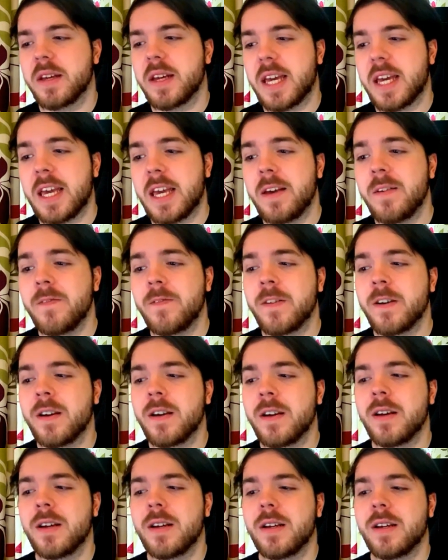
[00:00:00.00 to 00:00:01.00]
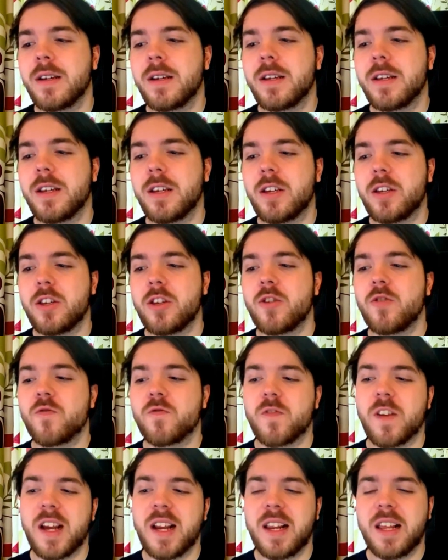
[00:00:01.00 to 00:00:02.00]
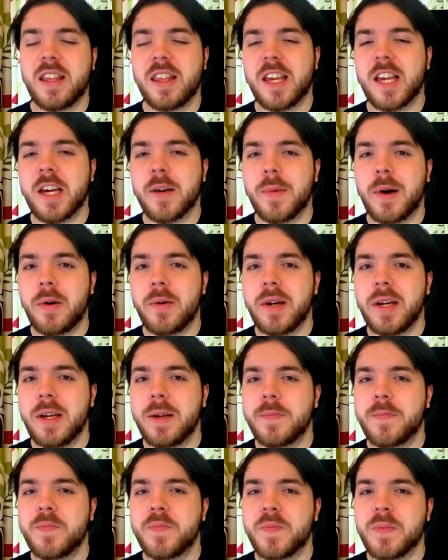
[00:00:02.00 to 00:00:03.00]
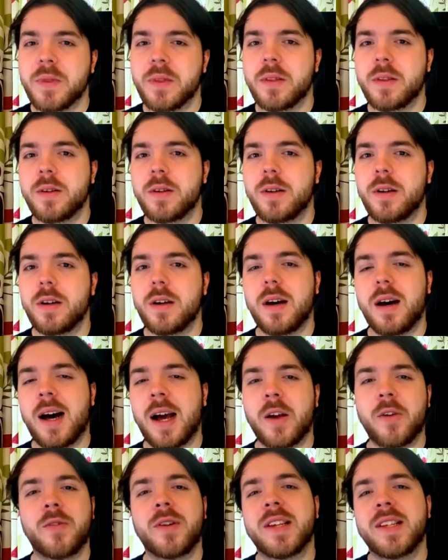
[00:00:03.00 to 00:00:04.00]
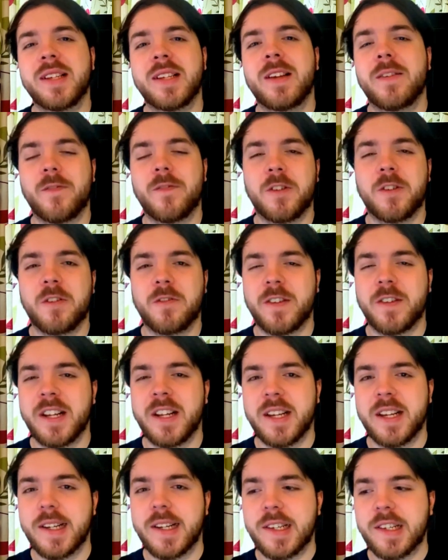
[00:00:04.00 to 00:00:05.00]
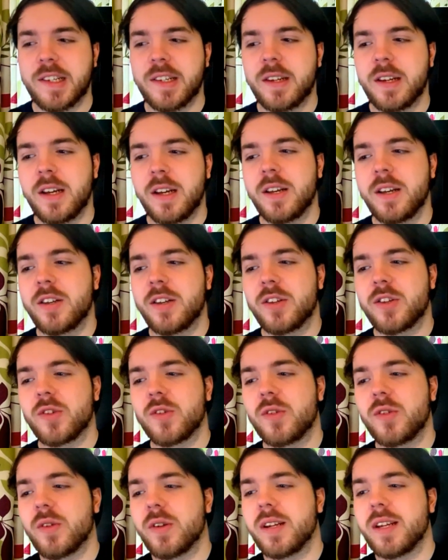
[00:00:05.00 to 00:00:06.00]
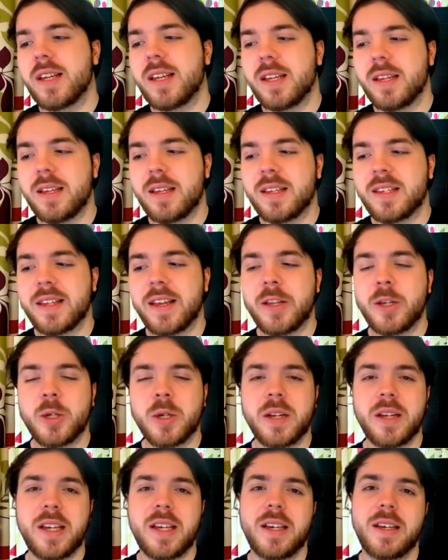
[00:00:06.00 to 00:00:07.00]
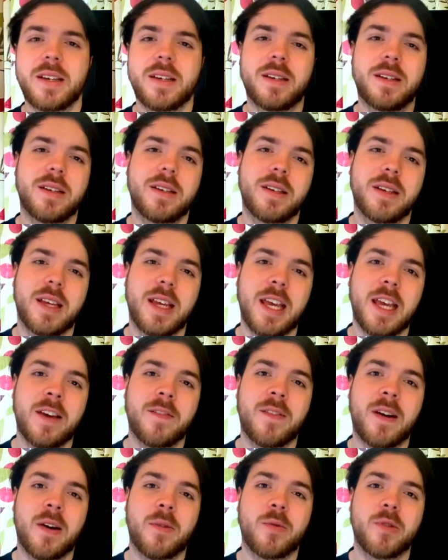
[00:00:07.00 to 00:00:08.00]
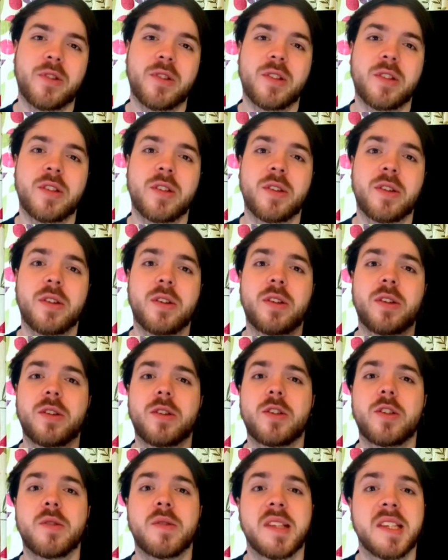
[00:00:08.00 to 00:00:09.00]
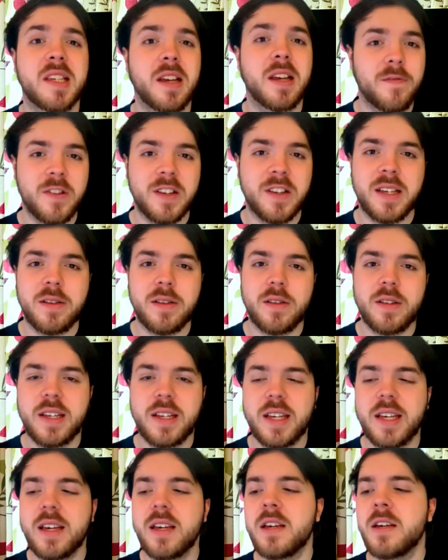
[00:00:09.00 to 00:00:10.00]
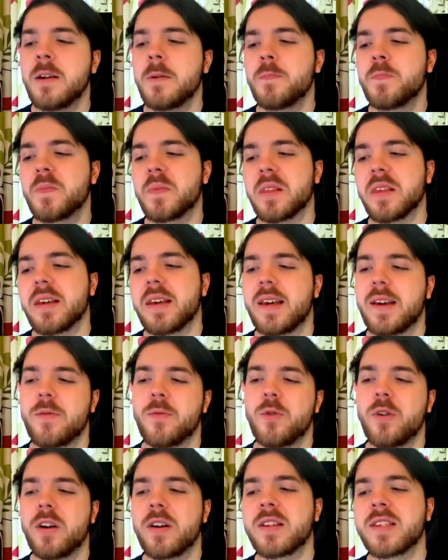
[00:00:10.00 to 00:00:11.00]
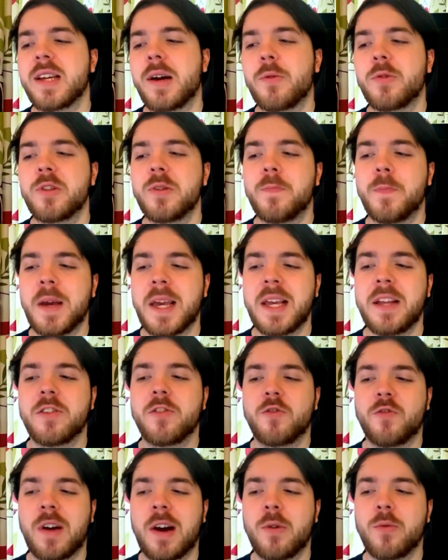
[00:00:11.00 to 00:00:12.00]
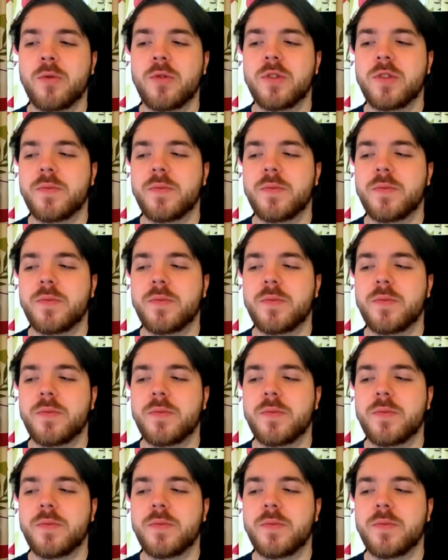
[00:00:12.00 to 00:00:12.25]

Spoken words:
If you really think about it, I only did it for 3 days. So essentially, if I was to do this every single day, it works out to being around